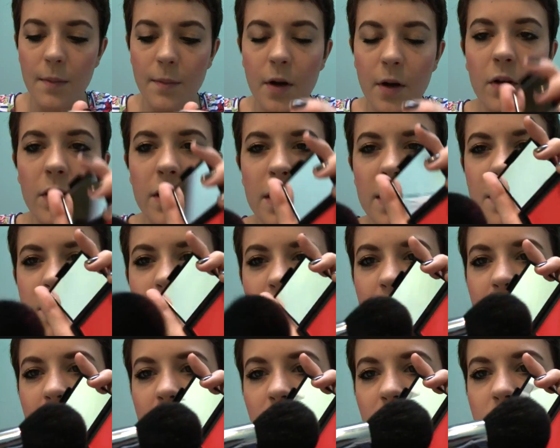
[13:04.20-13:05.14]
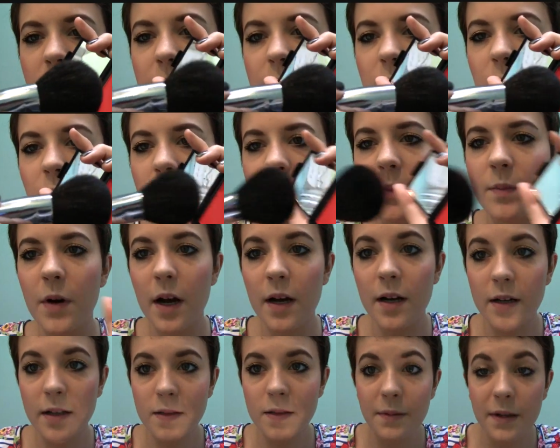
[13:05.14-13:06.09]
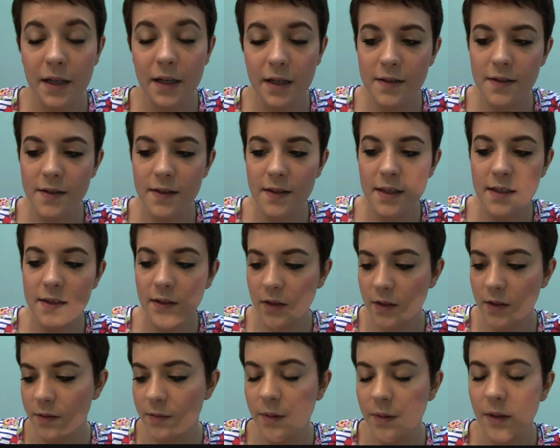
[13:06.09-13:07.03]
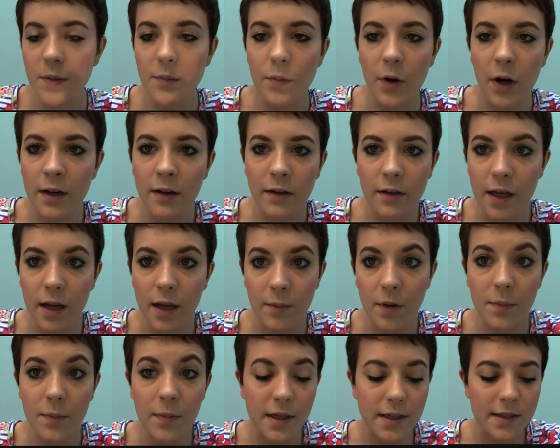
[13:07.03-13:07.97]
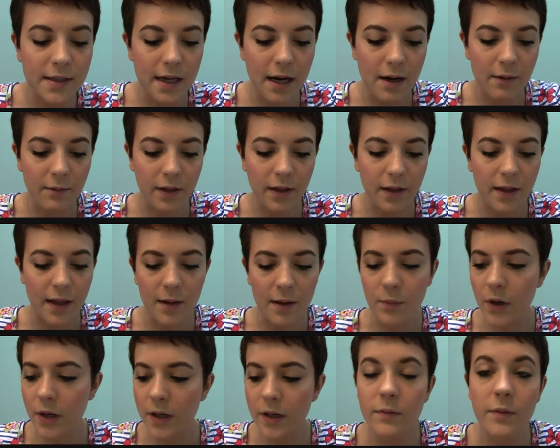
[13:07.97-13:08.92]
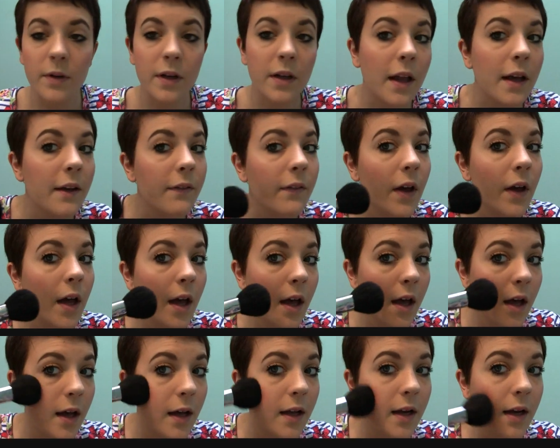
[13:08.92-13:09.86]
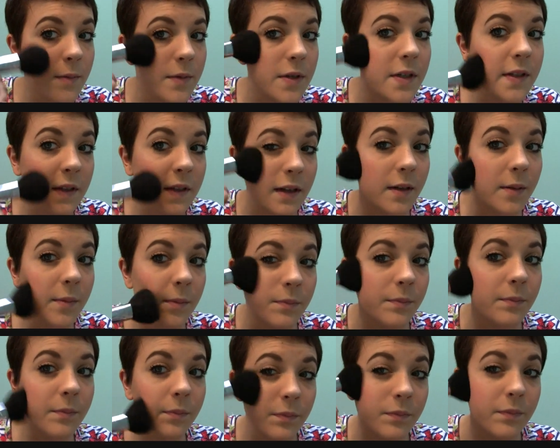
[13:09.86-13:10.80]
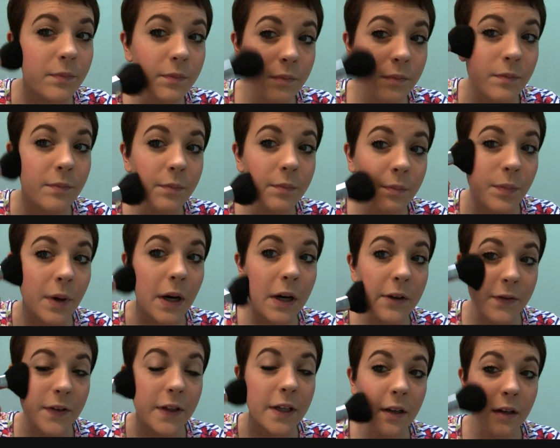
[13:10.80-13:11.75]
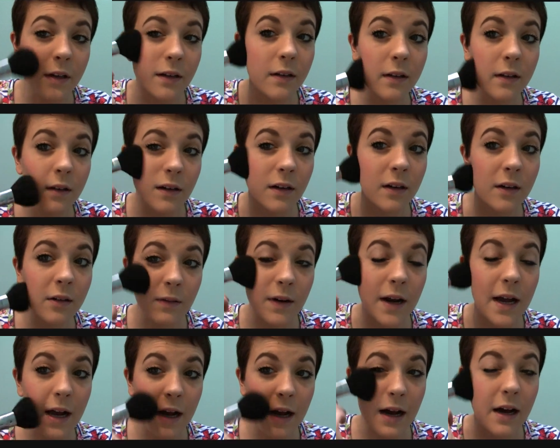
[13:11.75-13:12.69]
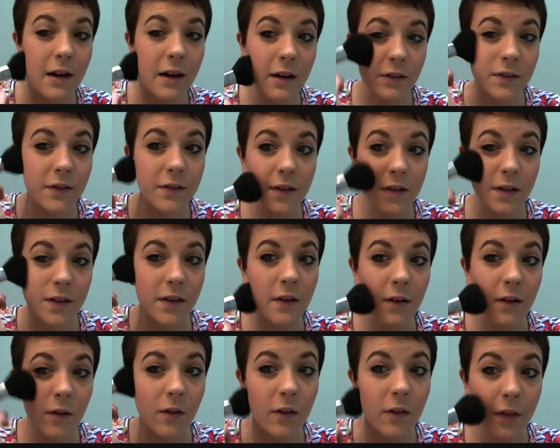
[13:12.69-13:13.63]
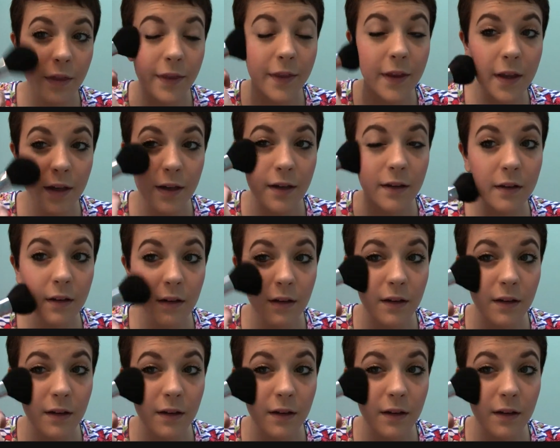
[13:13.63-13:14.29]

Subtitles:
going into a little bit more of the product because this looks really bright on camera, but it's not really that bright in real life. And I'm just going to buff it around the whole thing